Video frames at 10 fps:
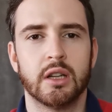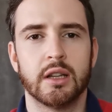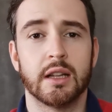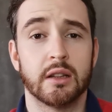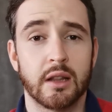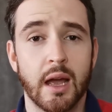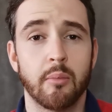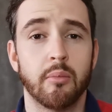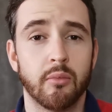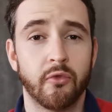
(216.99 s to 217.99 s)
that
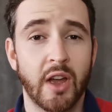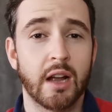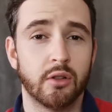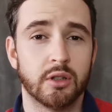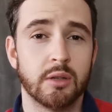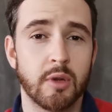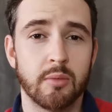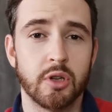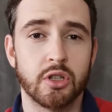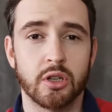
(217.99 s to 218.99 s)
faculty may
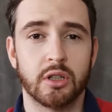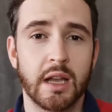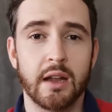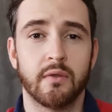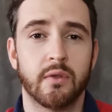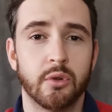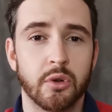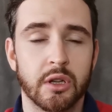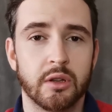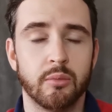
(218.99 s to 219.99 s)
be shut down for you
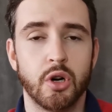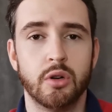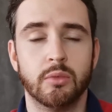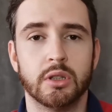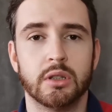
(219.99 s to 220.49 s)
at the moment.